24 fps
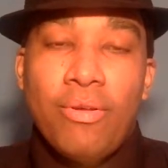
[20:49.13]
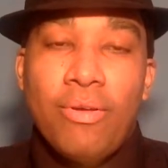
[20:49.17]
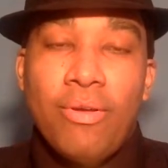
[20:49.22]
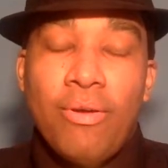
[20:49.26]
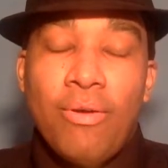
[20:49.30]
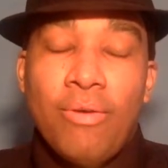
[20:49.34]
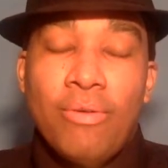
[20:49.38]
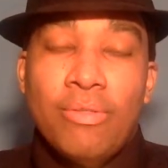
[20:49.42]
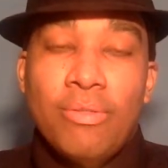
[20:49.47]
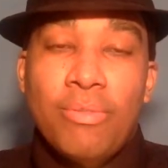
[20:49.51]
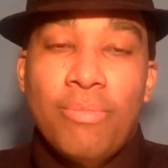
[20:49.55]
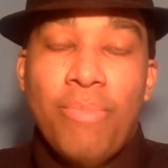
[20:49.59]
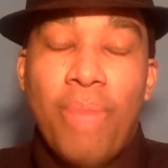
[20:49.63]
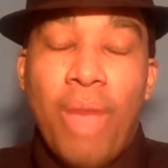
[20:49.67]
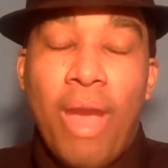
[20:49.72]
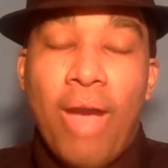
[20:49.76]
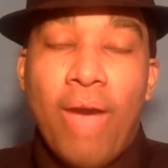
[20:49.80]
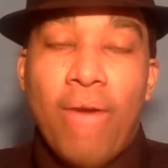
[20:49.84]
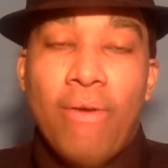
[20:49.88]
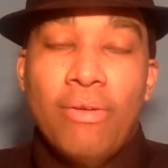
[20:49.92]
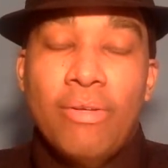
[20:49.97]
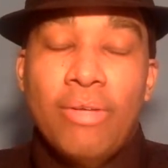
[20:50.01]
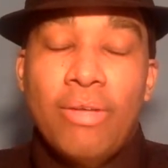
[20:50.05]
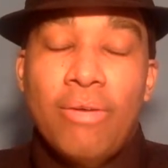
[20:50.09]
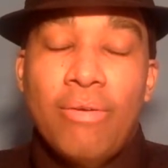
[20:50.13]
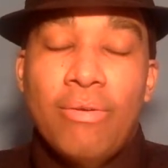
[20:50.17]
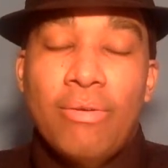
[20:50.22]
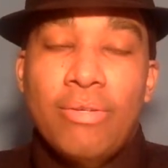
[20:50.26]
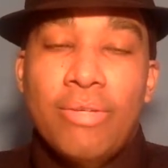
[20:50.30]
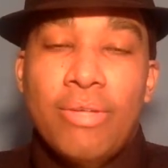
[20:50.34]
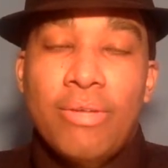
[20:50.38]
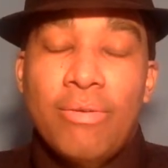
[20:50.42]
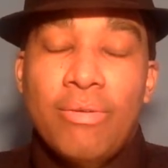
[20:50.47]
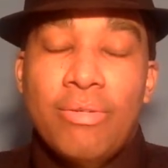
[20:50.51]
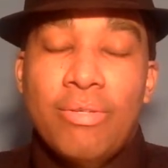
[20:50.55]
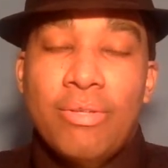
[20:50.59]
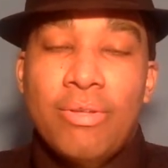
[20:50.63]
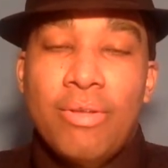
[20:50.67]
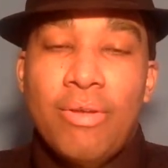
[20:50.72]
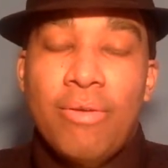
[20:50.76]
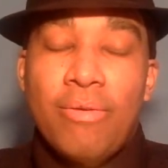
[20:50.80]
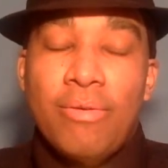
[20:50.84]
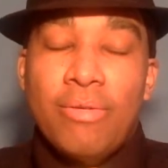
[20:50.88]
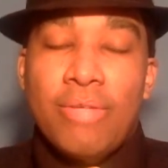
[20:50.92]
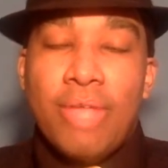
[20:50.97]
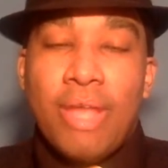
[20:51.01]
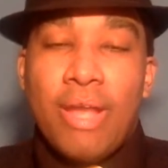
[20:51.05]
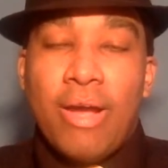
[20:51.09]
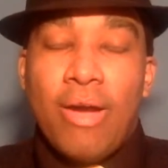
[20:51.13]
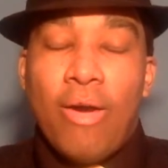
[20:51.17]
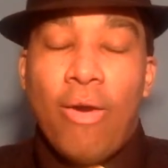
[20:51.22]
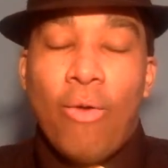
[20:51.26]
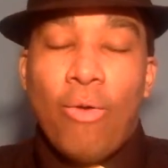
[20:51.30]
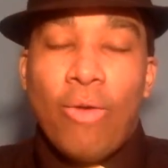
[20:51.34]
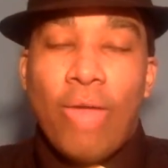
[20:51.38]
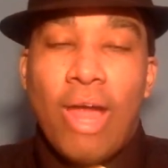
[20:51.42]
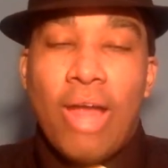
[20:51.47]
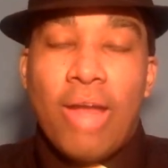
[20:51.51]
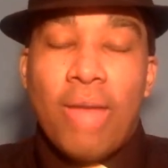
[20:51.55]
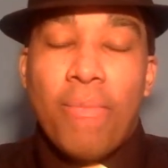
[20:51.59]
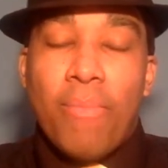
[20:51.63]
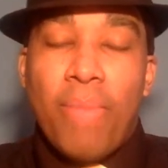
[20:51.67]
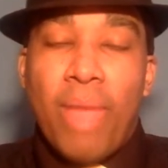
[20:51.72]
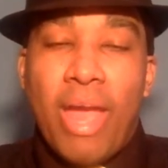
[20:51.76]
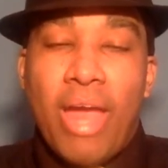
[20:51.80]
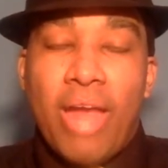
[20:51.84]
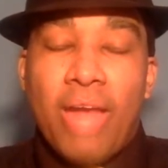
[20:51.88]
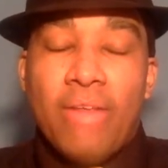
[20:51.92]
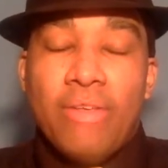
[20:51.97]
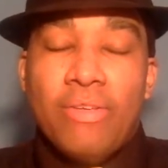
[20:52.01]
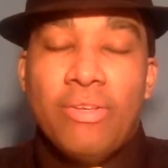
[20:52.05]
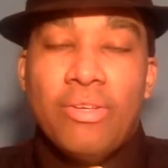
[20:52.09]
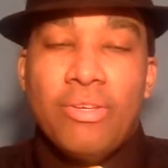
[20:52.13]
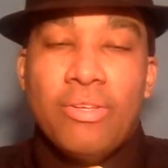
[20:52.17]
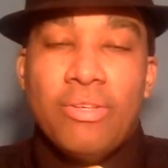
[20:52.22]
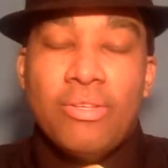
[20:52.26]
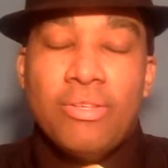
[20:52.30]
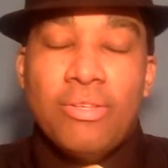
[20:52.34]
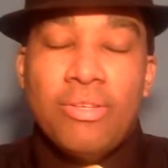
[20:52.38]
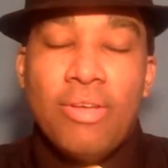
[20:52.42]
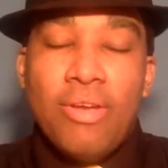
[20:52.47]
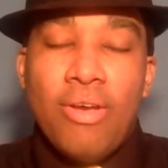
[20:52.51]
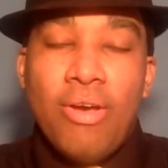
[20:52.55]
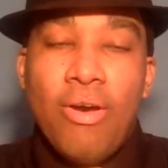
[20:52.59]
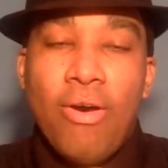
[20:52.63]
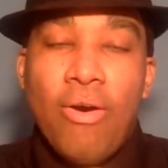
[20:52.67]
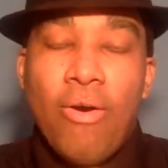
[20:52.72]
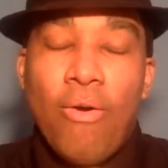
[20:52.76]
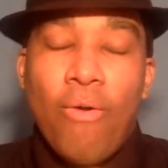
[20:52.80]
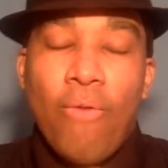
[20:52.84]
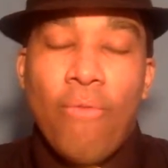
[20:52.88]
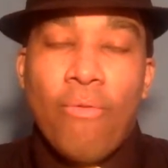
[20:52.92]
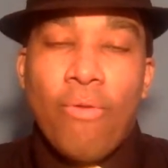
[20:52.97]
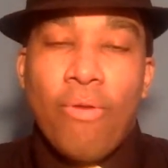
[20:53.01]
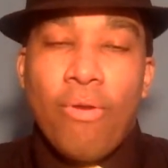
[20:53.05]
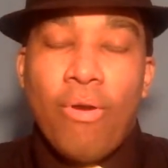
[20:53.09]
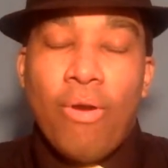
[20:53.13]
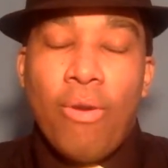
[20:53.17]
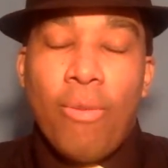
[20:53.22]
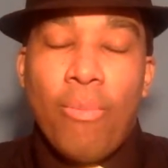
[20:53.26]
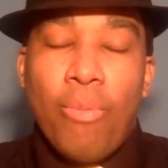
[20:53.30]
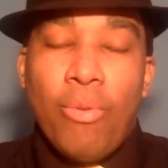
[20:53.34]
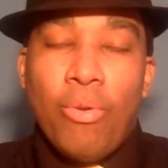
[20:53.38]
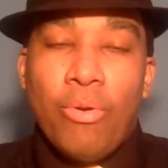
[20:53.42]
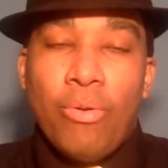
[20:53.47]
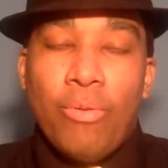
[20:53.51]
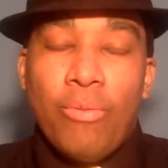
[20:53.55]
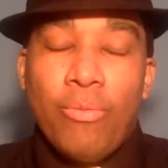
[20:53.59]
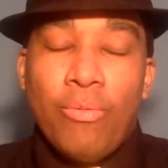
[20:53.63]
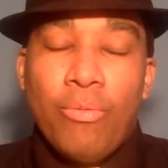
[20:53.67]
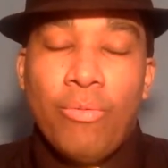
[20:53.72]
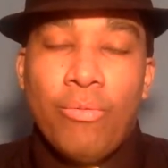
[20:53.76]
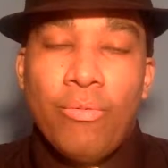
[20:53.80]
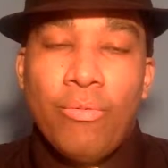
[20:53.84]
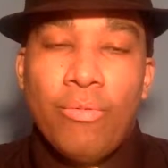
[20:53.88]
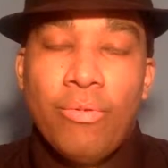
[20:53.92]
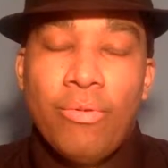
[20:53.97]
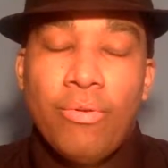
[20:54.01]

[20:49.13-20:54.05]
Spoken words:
It was like a whole lot of bandages over a bullet wound.